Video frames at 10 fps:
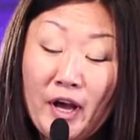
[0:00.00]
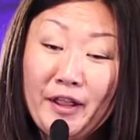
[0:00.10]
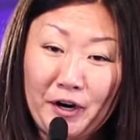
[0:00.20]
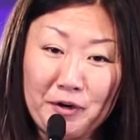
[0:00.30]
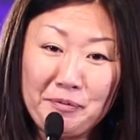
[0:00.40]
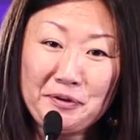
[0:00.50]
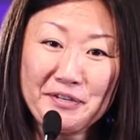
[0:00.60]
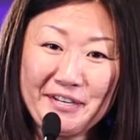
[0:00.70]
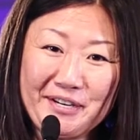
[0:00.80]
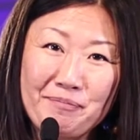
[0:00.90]
the art
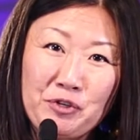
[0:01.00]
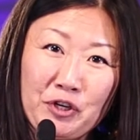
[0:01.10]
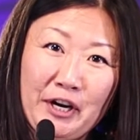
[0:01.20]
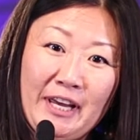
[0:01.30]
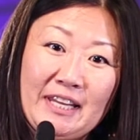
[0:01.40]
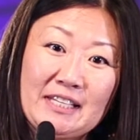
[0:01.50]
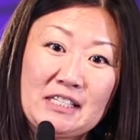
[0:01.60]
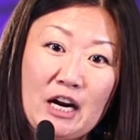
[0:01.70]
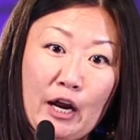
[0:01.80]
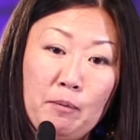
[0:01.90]
museum during this
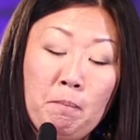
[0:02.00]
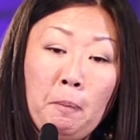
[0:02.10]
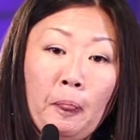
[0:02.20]
time.